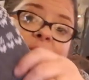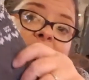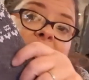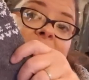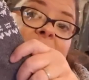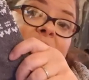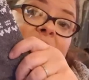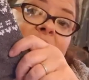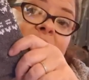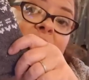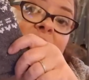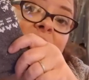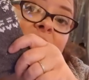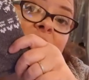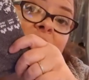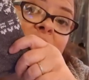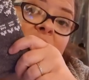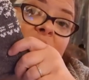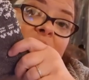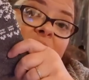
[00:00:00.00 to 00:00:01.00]
beanie?
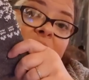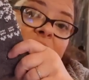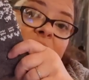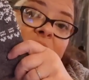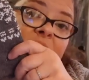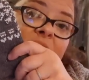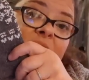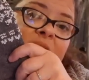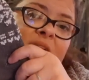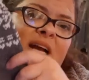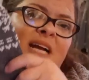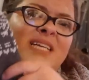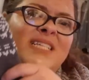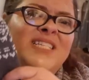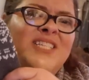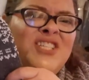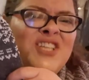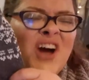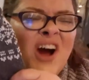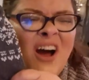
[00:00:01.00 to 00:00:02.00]

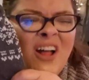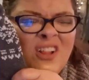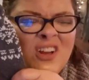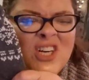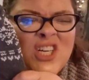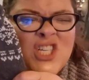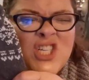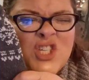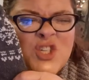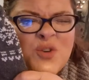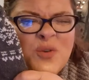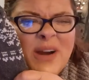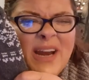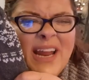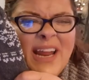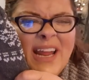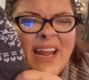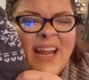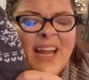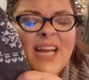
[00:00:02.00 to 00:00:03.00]
Dollar
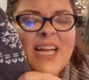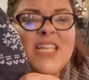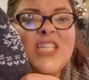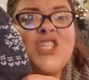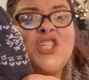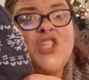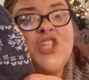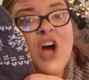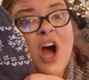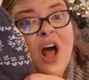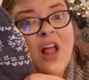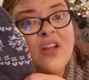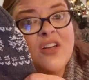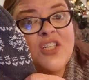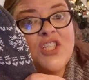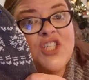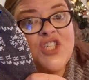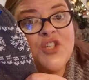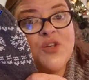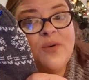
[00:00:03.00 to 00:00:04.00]
Tree,
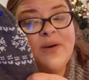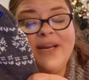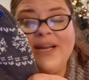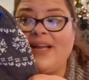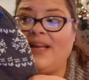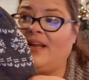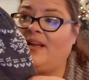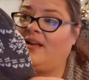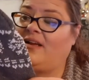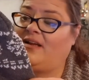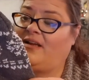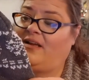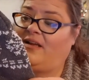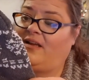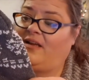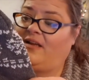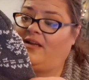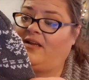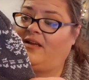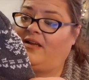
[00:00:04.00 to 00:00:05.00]
Dollar Tree.
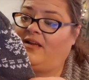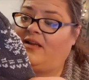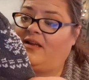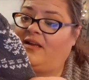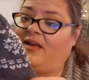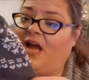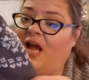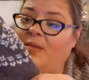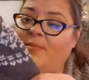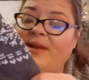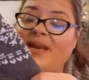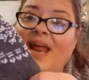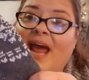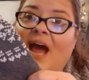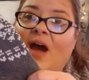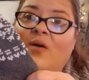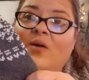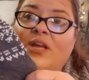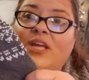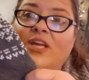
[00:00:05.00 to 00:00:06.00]
I mean,
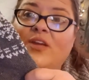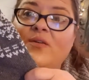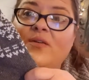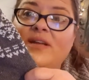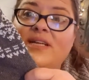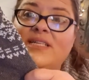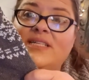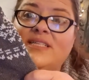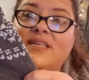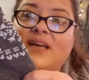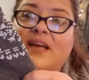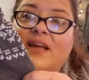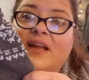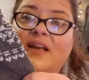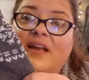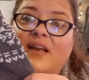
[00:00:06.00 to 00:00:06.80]
how cute is it?